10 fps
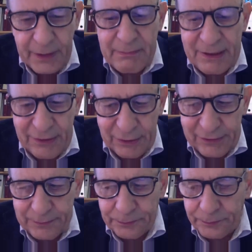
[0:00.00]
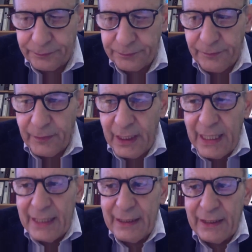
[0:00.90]
measles,
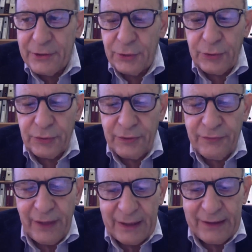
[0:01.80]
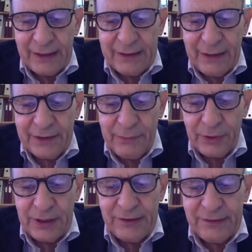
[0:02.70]
and due to the fact that the
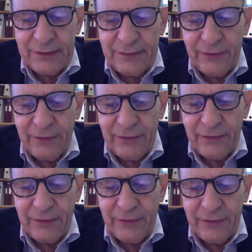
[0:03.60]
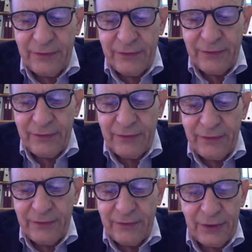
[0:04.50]
antibodies from
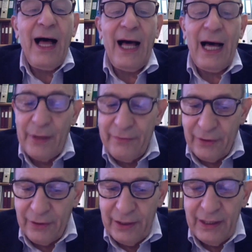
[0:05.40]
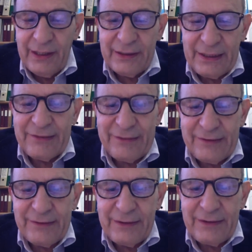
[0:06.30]
the mother. However,
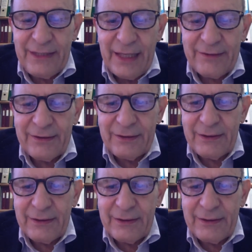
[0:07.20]
this doesn't.